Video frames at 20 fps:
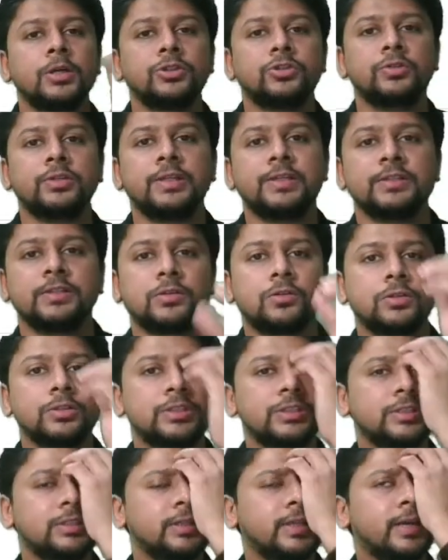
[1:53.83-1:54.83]
So
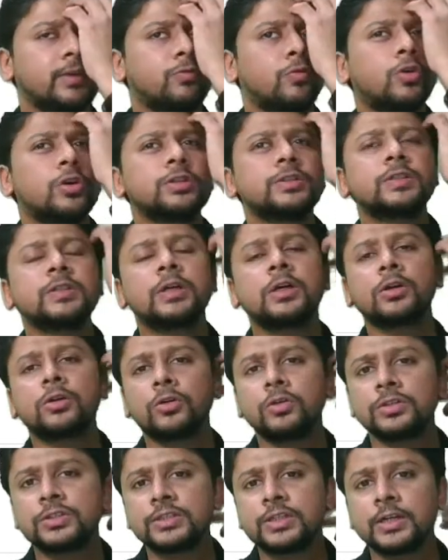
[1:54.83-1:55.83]
there was a
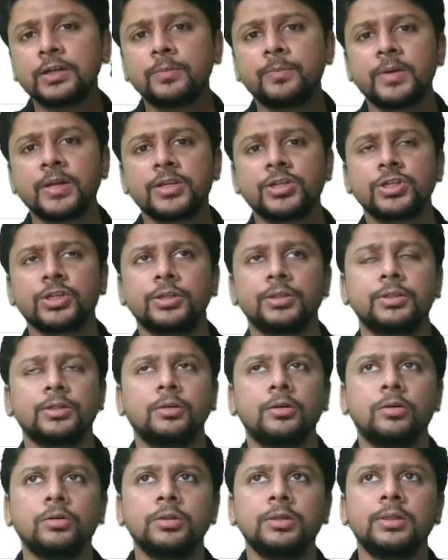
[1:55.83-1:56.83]
constant pressure
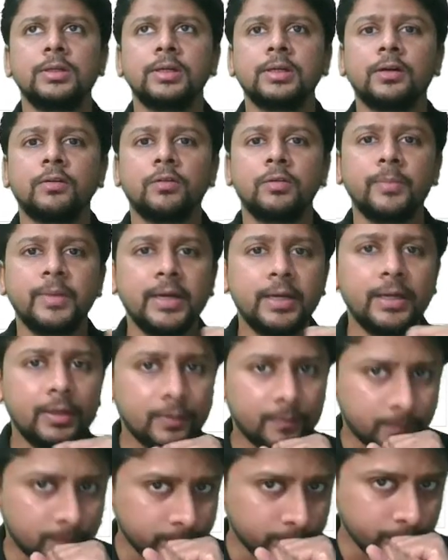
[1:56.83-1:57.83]
on the government